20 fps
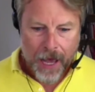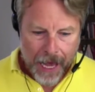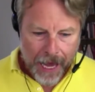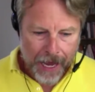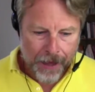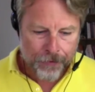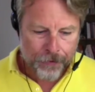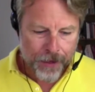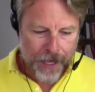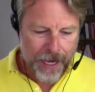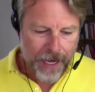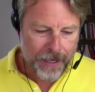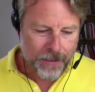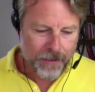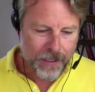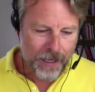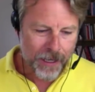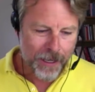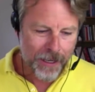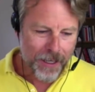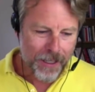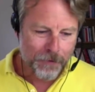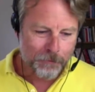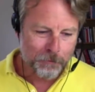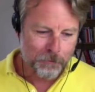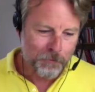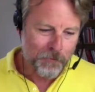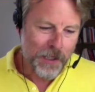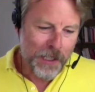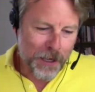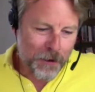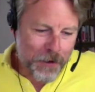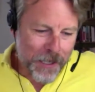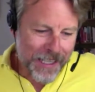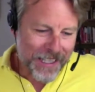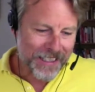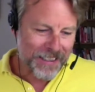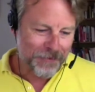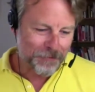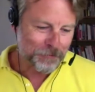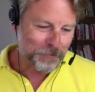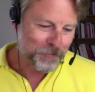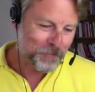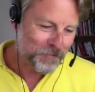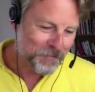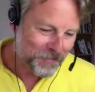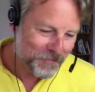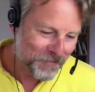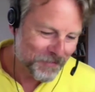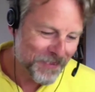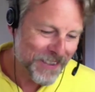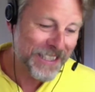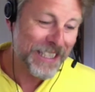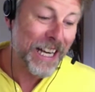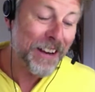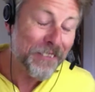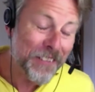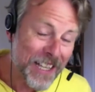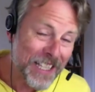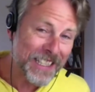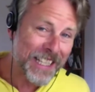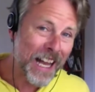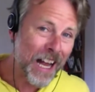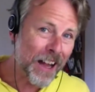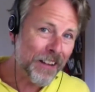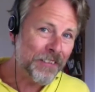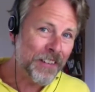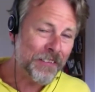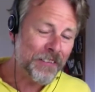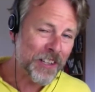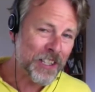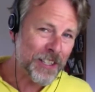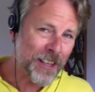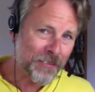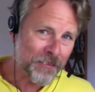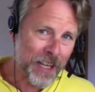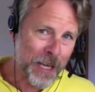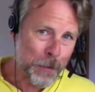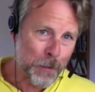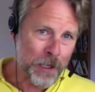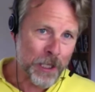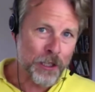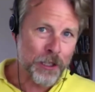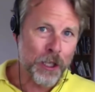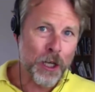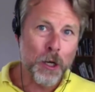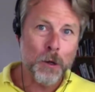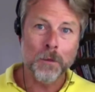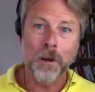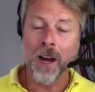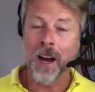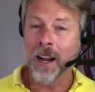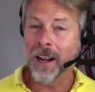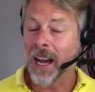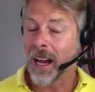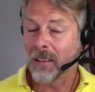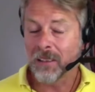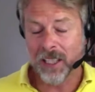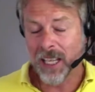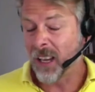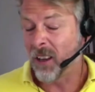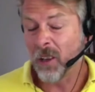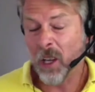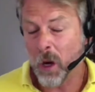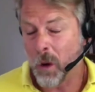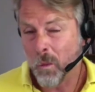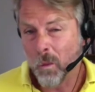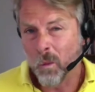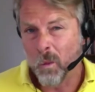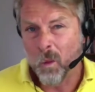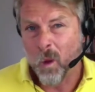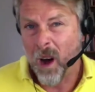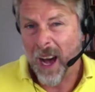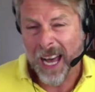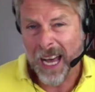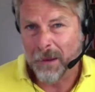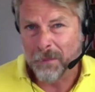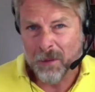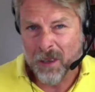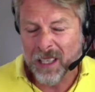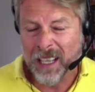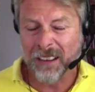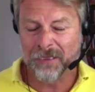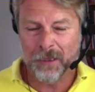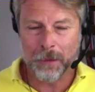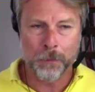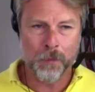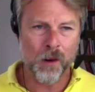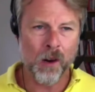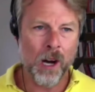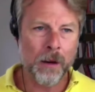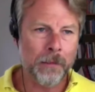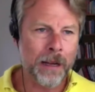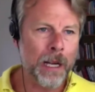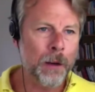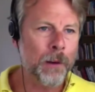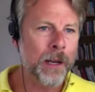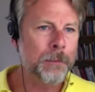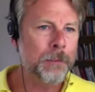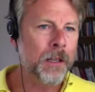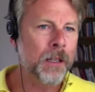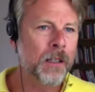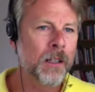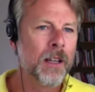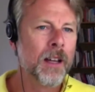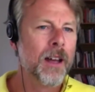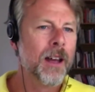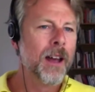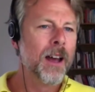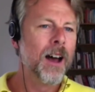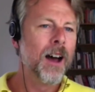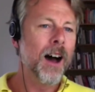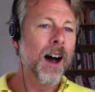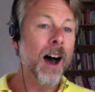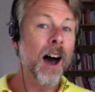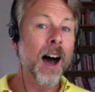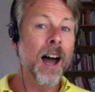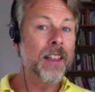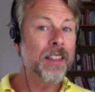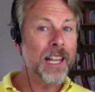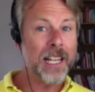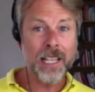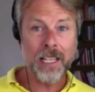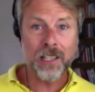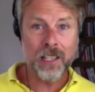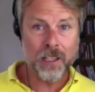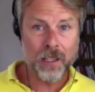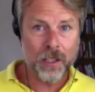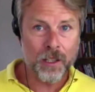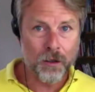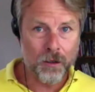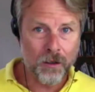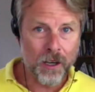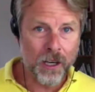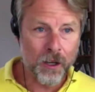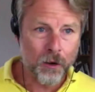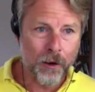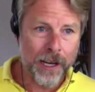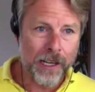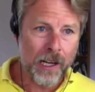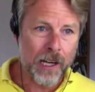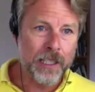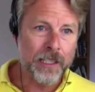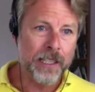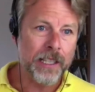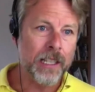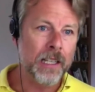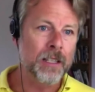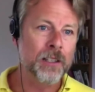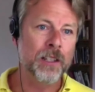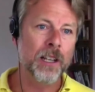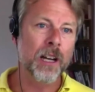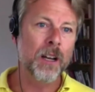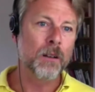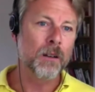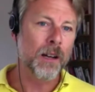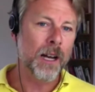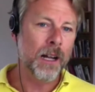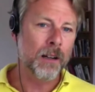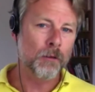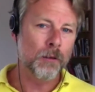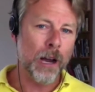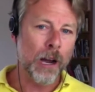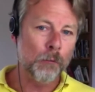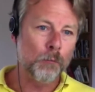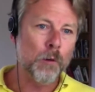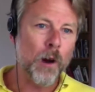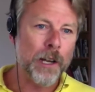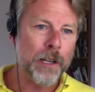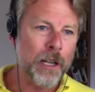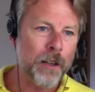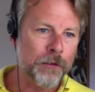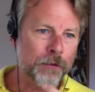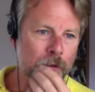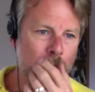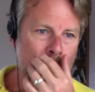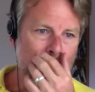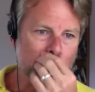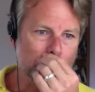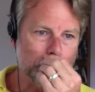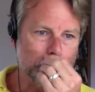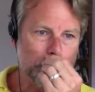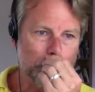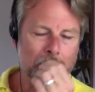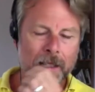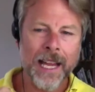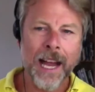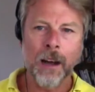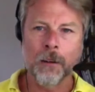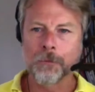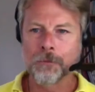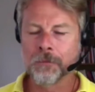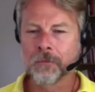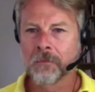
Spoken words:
and then you know, you can see for yourself if it's something you want to do, and I'll tell you what happened after Prime anyway. But I think this is a great idea, so I'll run you through it. Now,